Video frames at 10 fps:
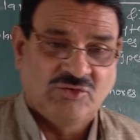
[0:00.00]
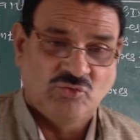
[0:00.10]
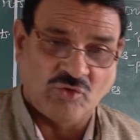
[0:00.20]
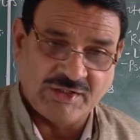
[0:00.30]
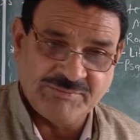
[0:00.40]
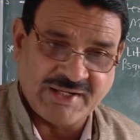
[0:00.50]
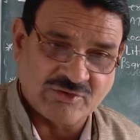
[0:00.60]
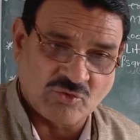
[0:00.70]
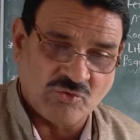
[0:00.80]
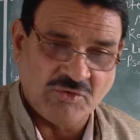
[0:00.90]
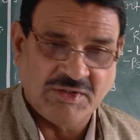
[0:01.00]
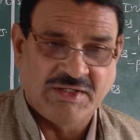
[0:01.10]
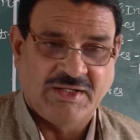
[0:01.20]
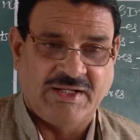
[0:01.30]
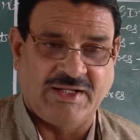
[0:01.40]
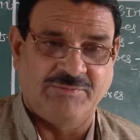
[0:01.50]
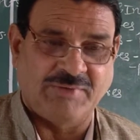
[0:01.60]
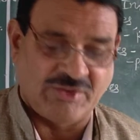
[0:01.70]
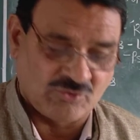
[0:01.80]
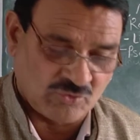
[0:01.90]
non-mangrove and
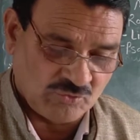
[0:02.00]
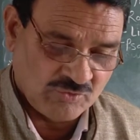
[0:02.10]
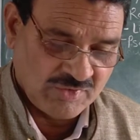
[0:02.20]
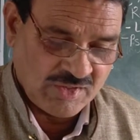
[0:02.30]
mangrove,